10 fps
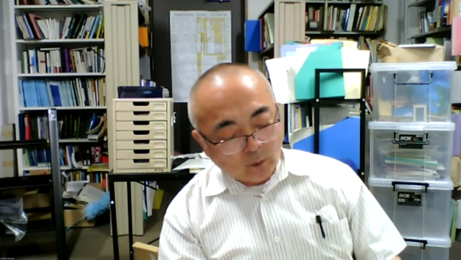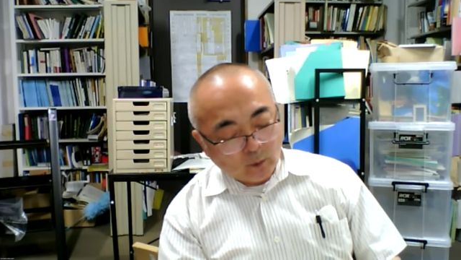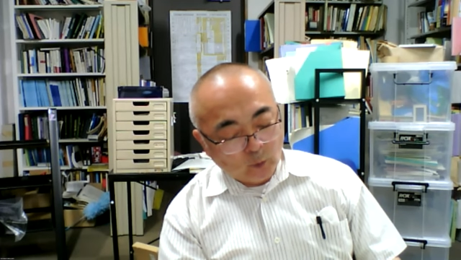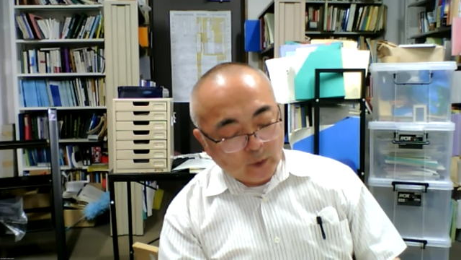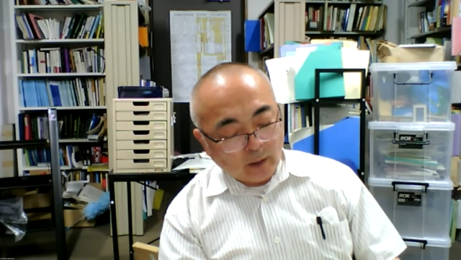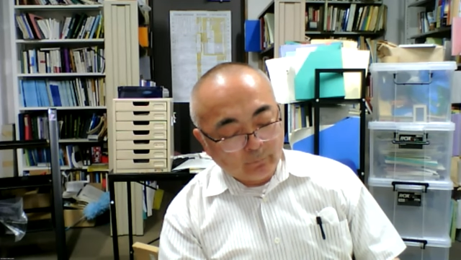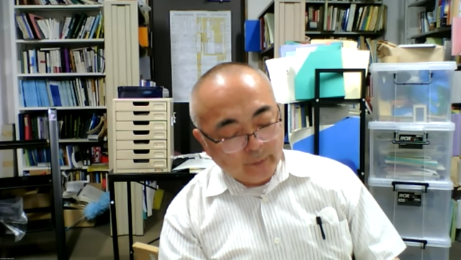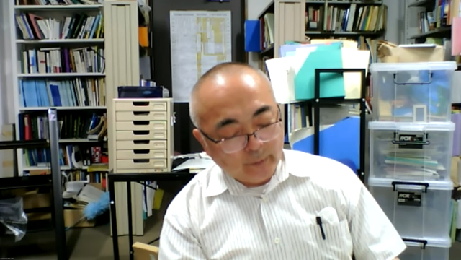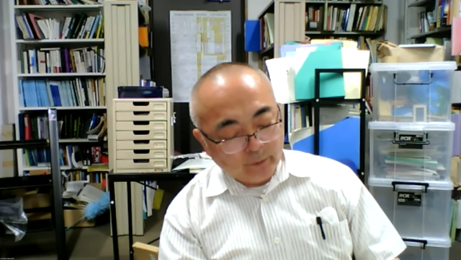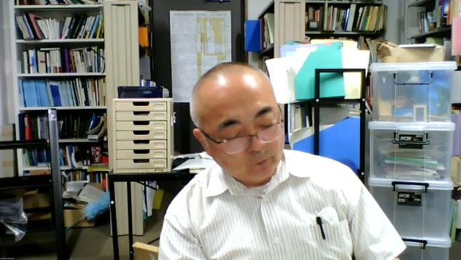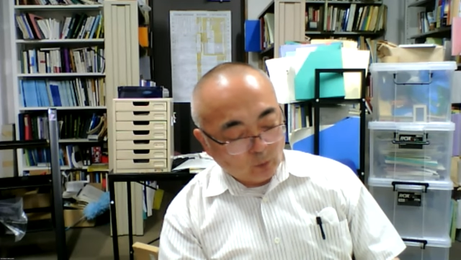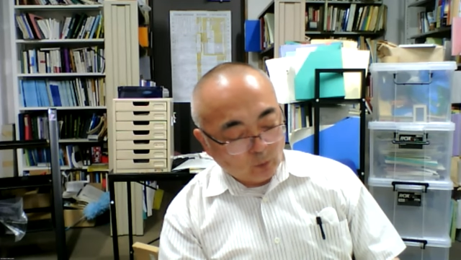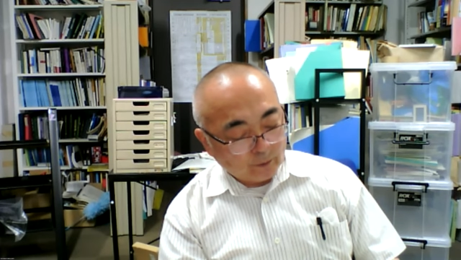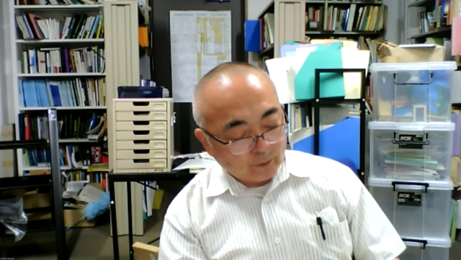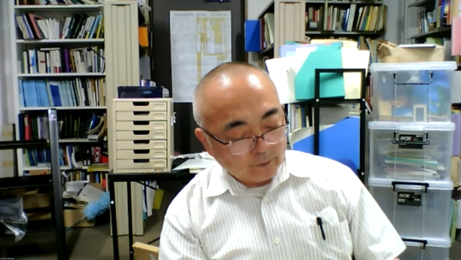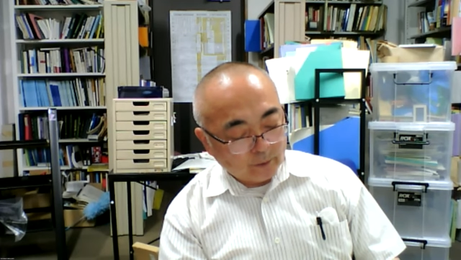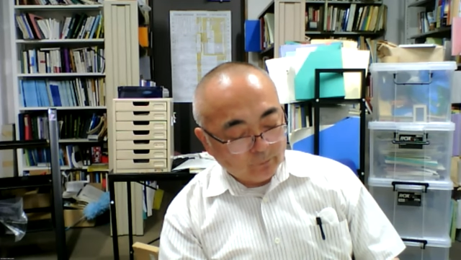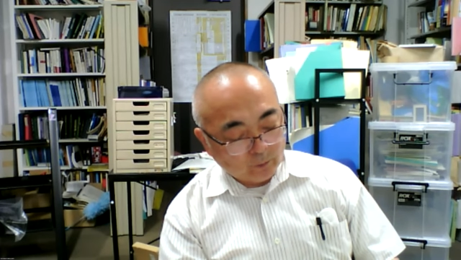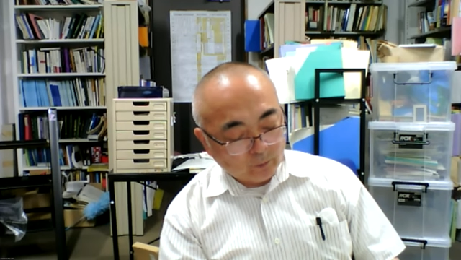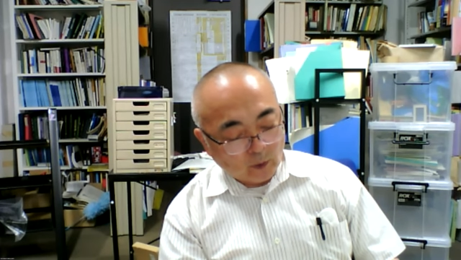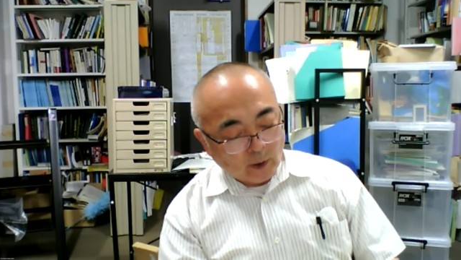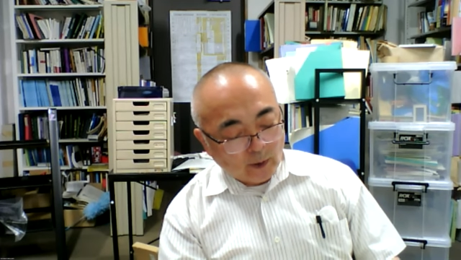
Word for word: could have been so successful